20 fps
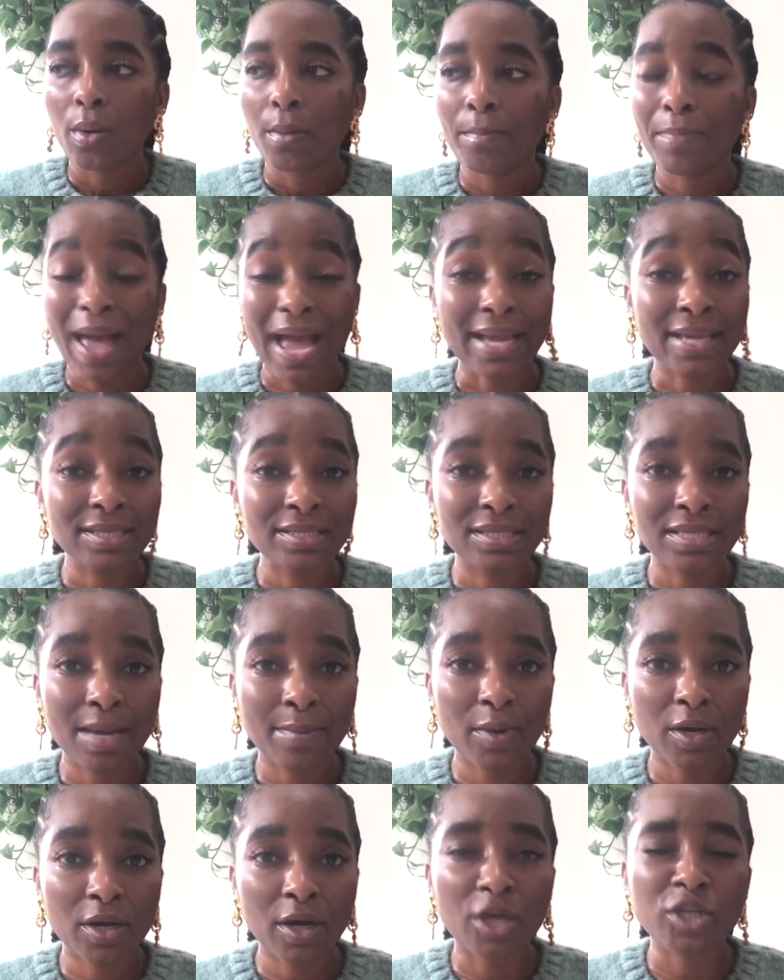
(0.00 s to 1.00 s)
back in
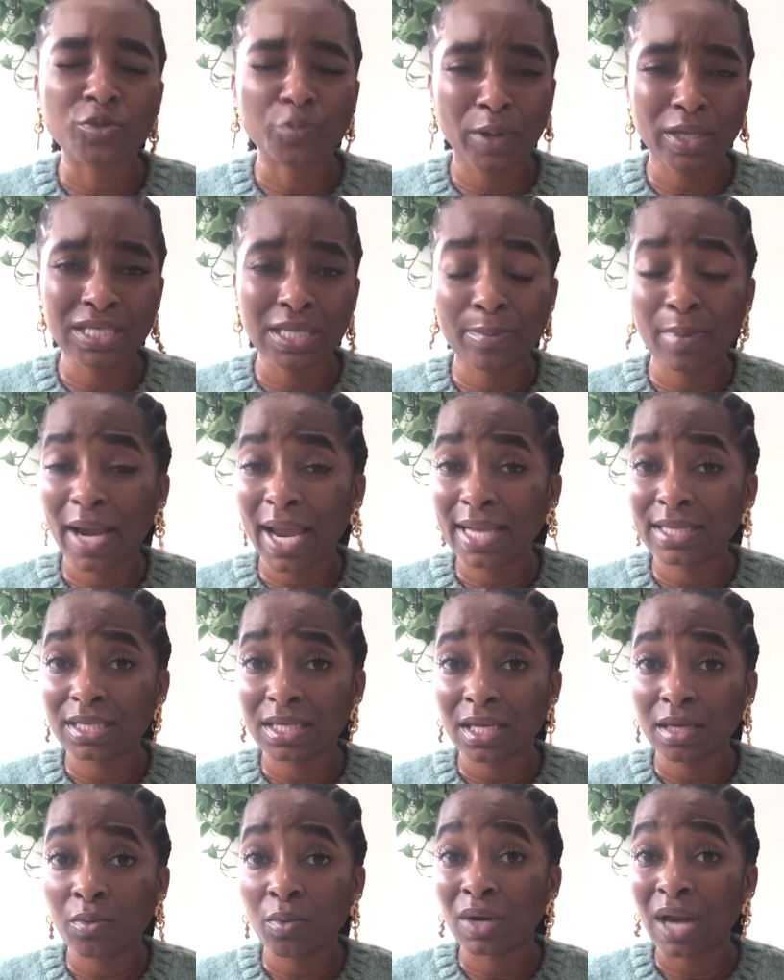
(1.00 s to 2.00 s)
summer or spring, summer
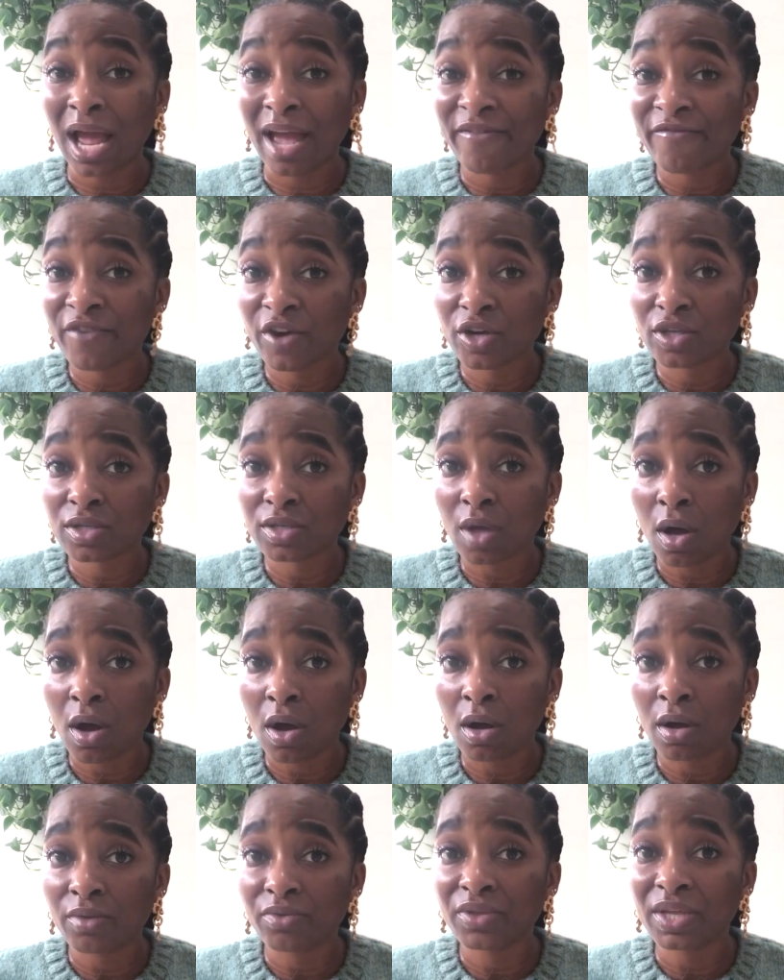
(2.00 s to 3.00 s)
18, when I first
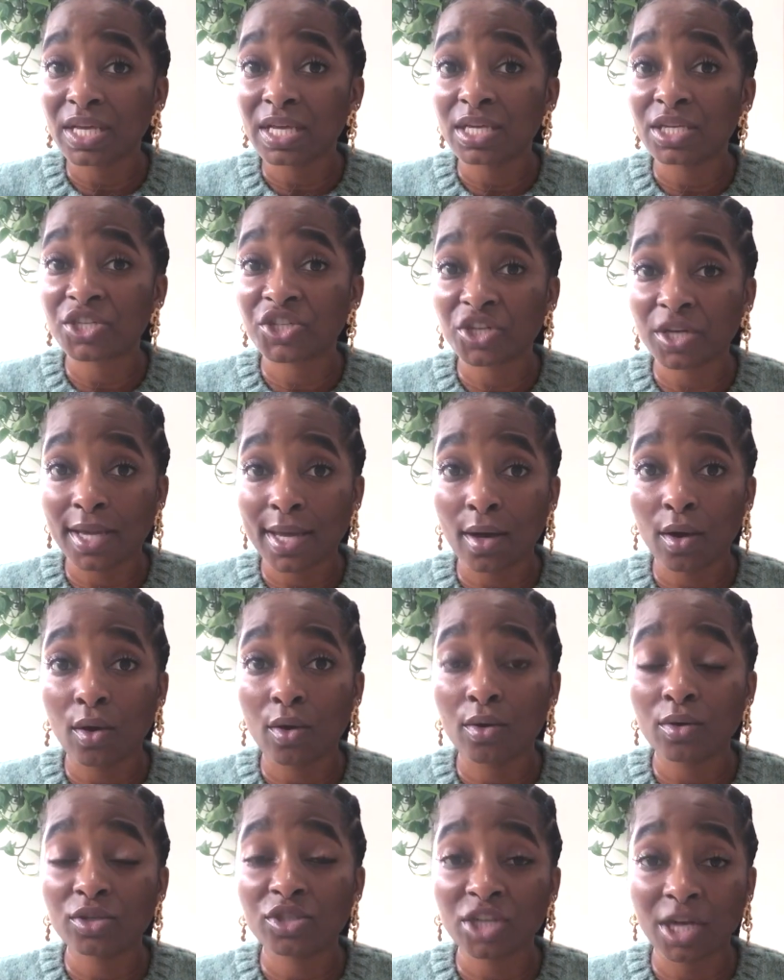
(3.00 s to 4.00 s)
saw the
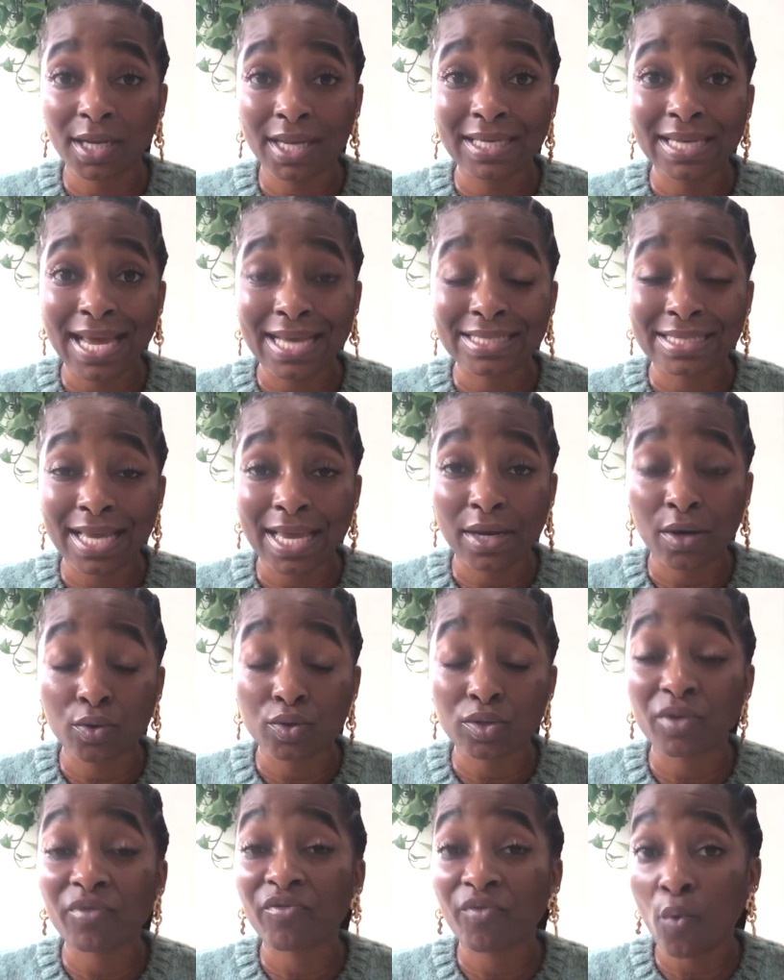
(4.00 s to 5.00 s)
Chanel chunky dad
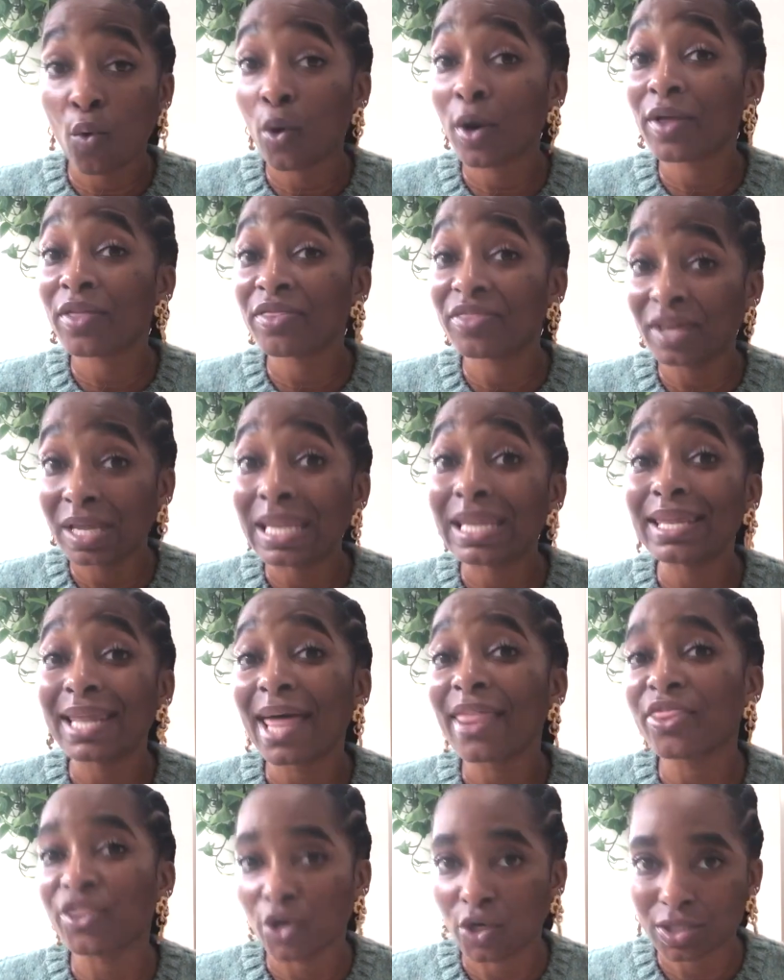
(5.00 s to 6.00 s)
sandals for the
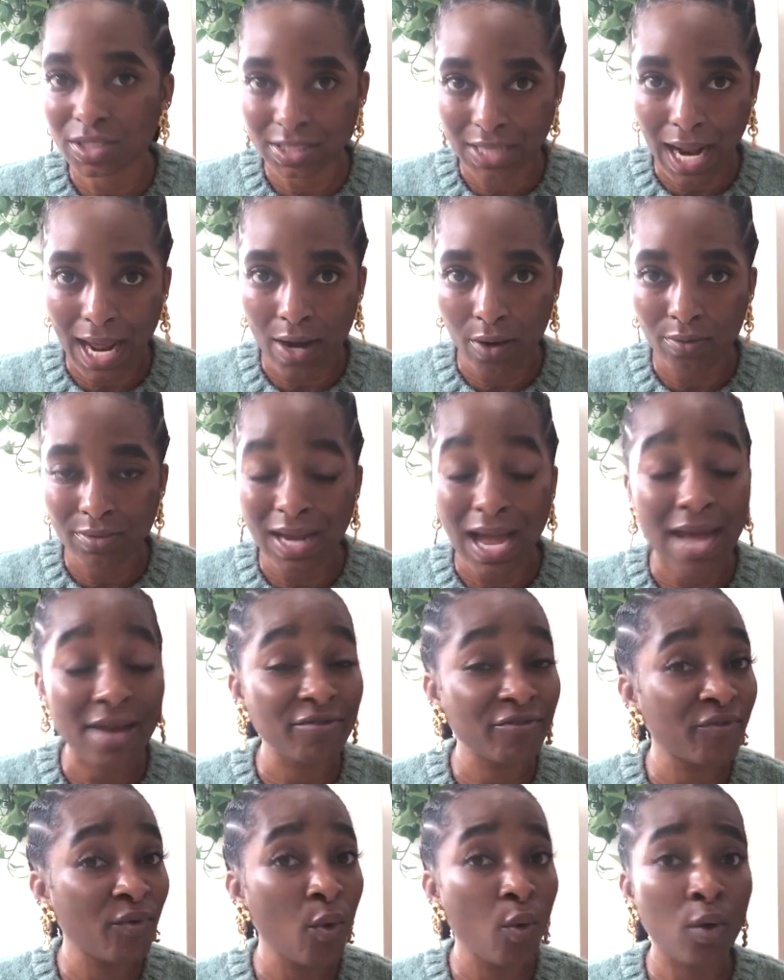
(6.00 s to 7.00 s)
leather style,
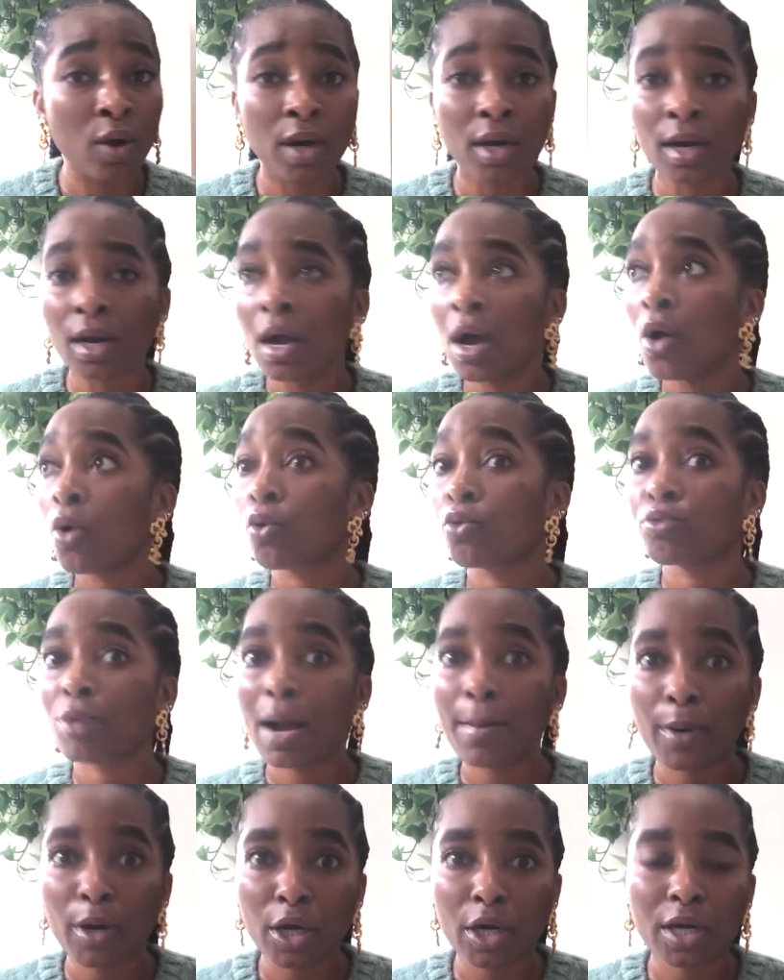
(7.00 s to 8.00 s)
not for
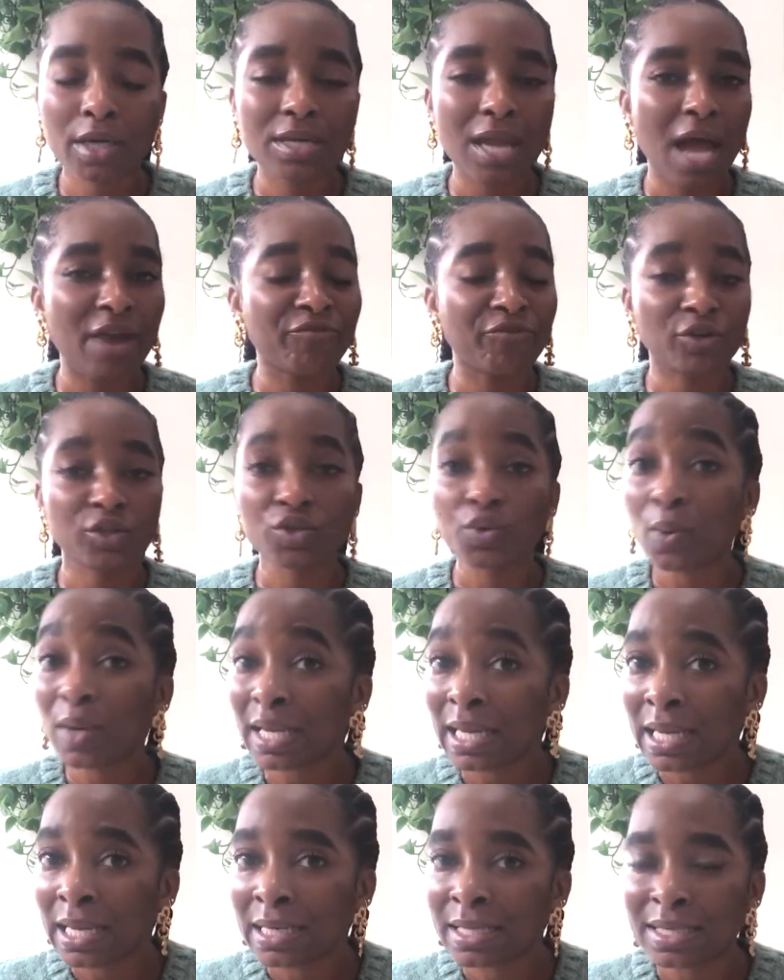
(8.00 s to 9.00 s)
rubber, not for
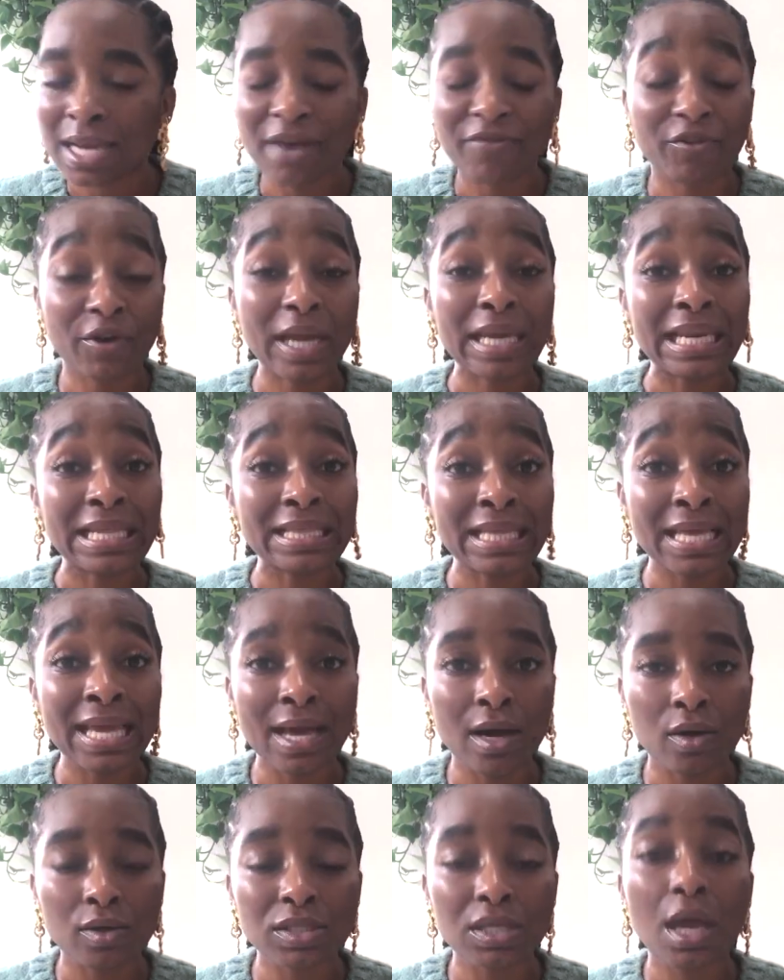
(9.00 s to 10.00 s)
tweed, not for anything
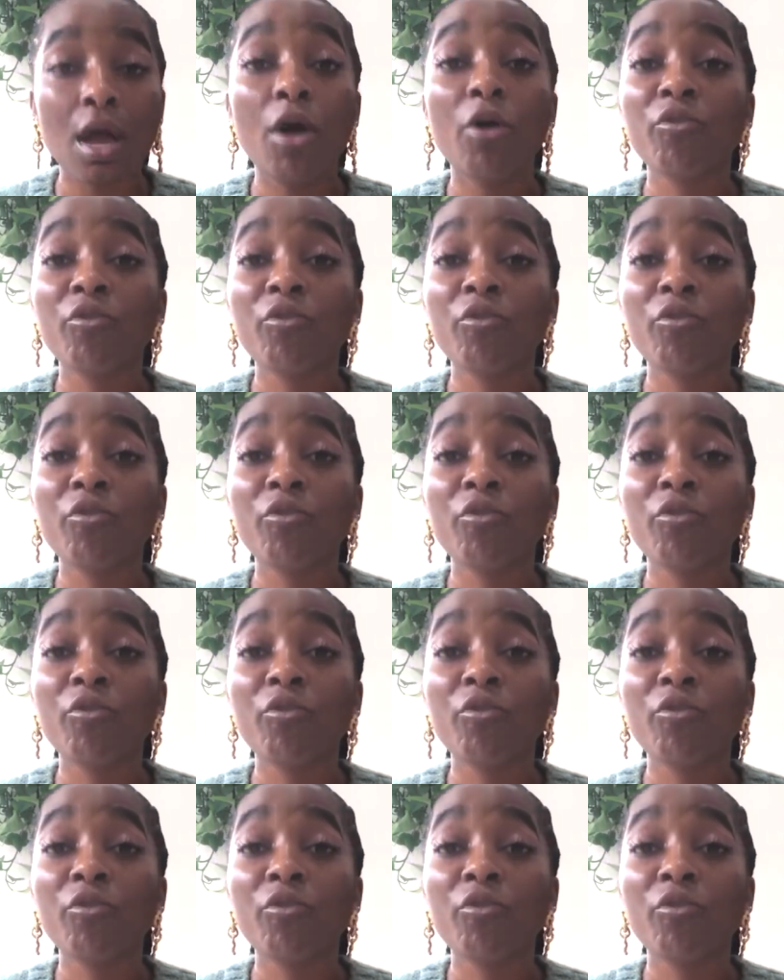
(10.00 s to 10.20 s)
else,